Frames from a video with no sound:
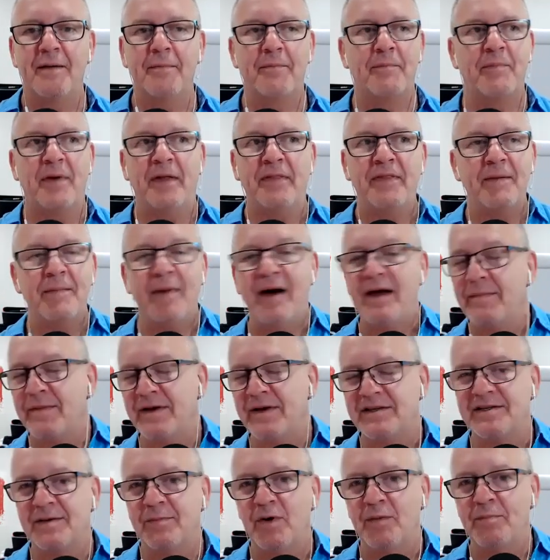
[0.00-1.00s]
But there may have been
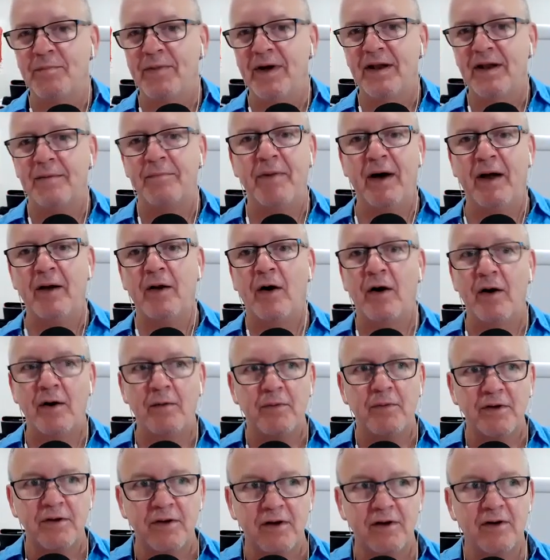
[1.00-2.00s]
someone better, but I
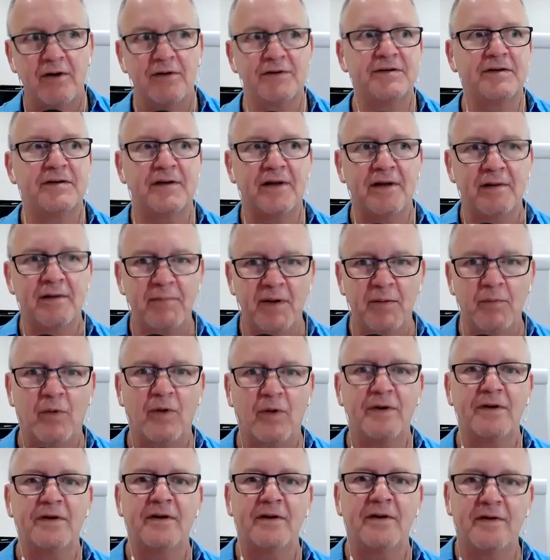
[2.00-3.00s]
would constantly be
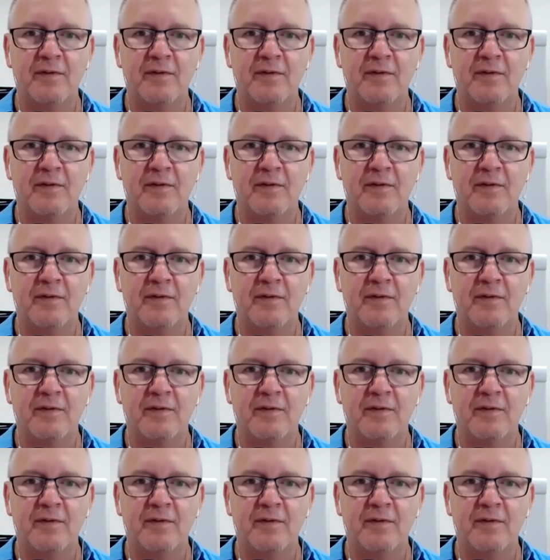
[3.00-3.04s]
wanting